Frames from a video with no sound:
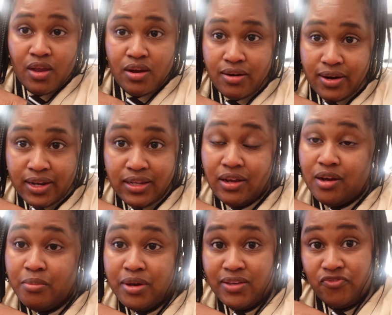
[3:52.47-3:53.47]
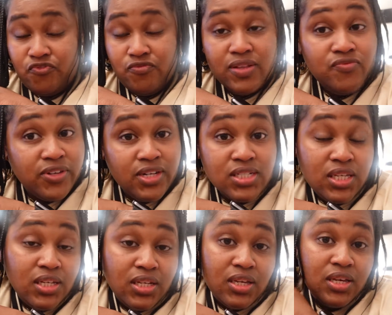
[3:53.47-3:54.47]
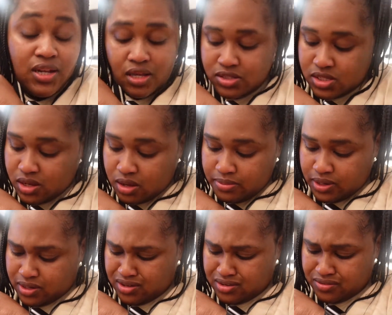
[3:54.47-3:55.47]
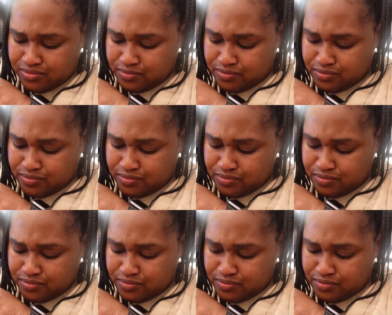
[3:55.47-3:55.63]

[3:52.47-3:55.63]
Alright, y'all, I'm like, finish eating it and I'll see y'all back later.